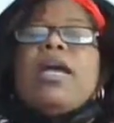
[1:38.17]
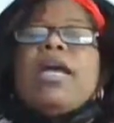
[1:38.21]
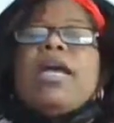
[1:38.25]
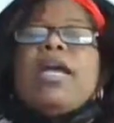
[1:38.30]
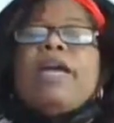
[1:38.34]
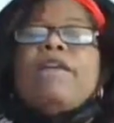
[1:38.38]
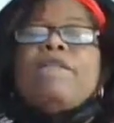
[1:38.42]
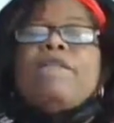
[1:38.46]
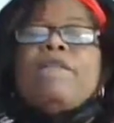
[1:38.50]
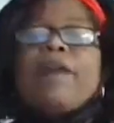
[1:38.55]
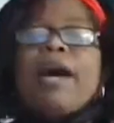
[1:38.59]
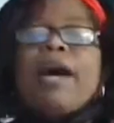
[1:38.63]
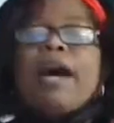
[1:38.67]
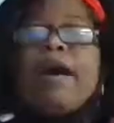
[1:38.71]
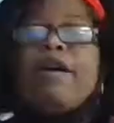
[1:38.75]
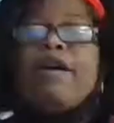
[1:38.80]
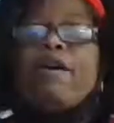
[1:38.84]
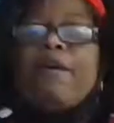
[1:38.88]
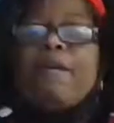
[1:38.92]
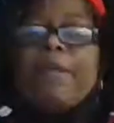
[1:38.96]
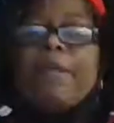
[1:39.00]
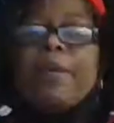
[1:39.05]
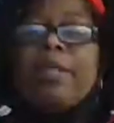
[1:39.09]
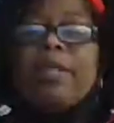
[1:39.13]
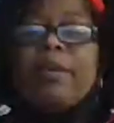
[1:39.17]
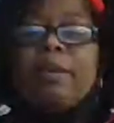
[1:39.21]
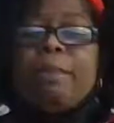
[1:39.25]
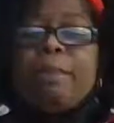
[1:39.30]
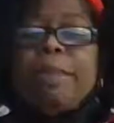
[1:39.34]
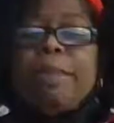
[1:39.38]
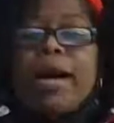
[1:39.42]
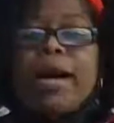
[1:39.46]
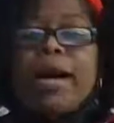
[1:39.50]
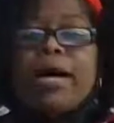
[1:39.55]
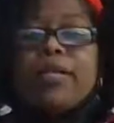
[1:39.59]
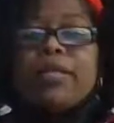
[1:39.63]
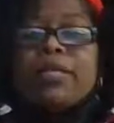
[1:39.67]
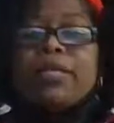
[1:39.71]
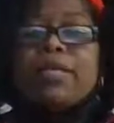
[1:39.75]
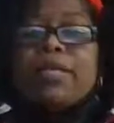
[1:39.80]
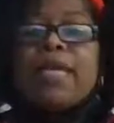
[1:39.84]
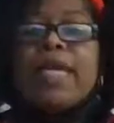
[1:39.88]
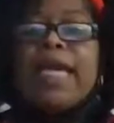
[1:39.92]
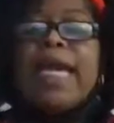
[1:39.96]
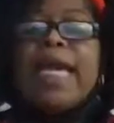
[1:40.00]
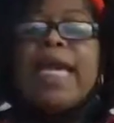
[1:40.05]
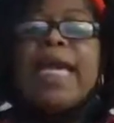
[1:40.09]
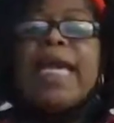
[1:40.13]
If I open the box
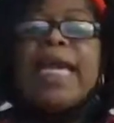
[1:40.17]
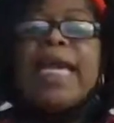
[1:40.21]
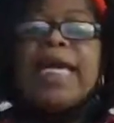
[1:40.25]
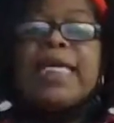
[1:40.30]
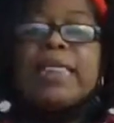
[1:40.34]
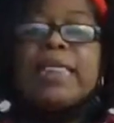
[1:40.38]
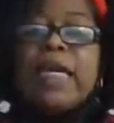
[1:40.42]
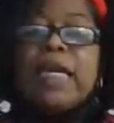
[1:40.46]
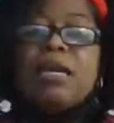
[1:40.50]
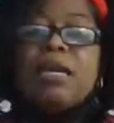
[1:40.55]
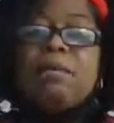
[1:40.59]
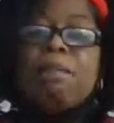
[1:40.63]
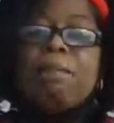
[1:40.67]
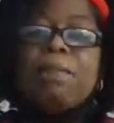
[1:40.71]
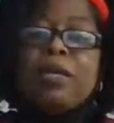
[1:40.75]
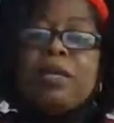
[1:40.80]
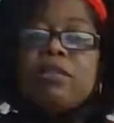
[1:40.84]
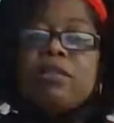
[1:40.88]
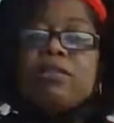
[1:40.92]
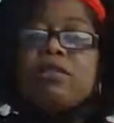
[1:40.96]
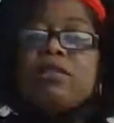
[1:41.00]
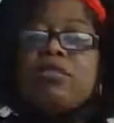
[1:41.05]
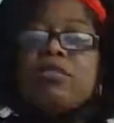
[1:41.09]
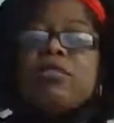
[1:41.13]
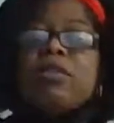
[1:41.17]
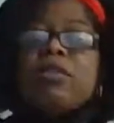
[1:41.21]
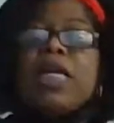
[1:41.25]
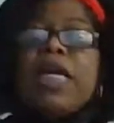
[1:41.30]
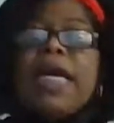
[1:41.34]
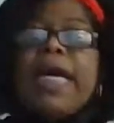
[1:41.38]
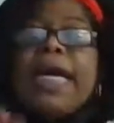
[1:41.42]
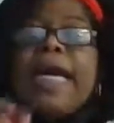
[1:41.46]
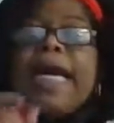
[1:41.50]
and I take a pencil